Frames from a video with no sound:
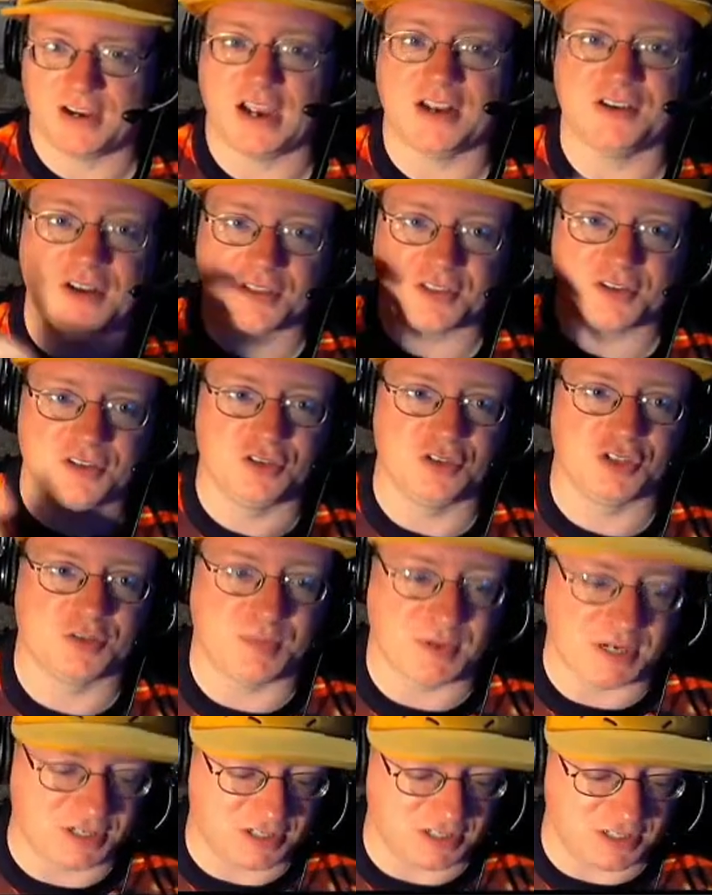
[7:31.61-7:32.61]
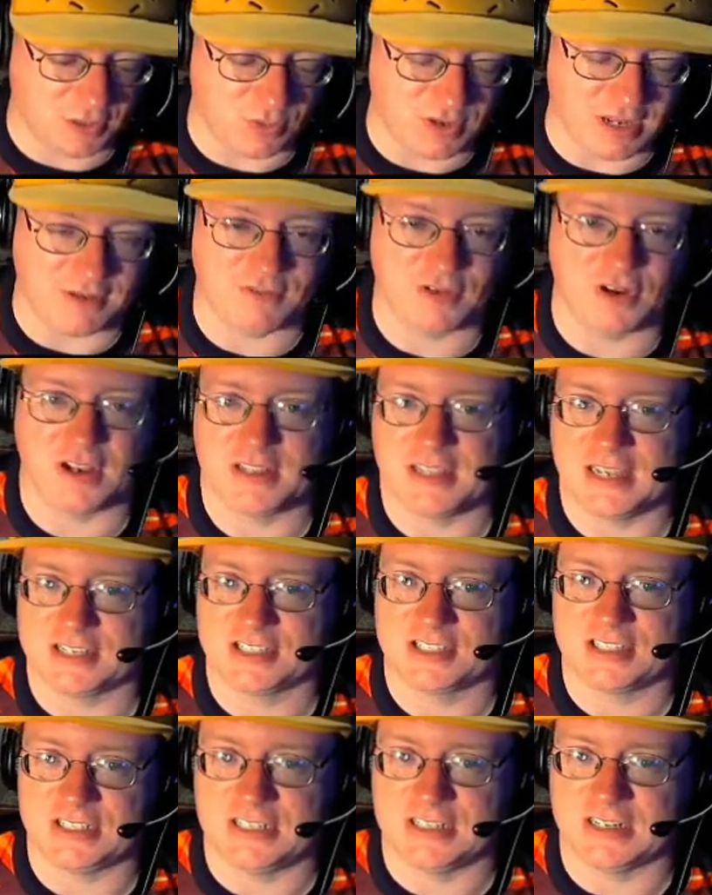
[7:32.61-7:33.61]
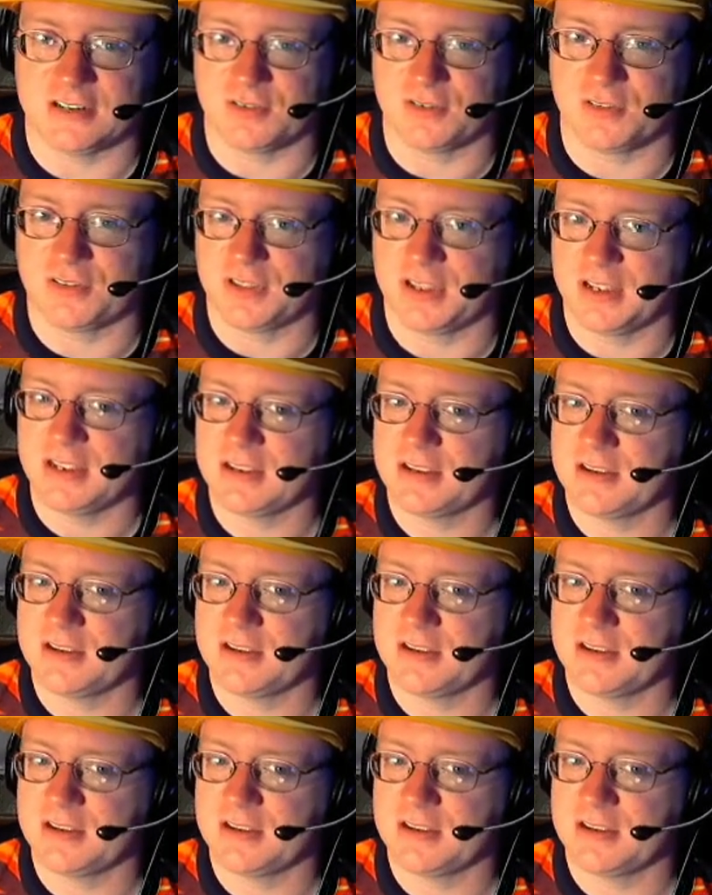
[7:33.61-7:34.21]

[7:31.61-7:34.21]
Another new species that we have not yet seen, I don't think.